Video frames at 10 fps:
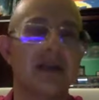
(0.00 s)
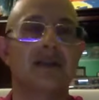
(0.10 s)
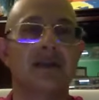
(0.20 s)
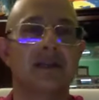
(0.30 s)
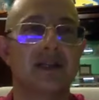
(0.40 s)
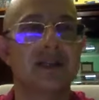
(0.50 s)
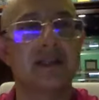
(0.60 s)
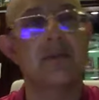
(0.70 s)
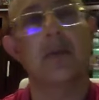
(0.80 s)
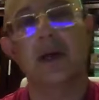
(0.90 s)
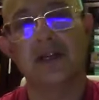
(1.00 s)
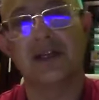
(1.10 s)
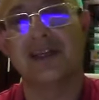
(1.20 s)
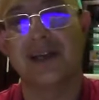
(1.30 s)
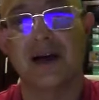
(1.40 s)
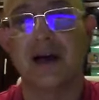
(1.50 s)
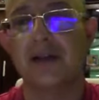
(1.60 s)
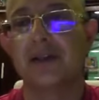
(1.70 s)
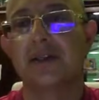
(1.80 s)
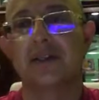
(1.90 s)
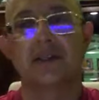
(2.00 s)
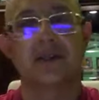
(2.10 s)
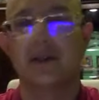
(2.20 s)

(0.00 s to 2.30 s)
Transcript: in the system, matching the colors, it's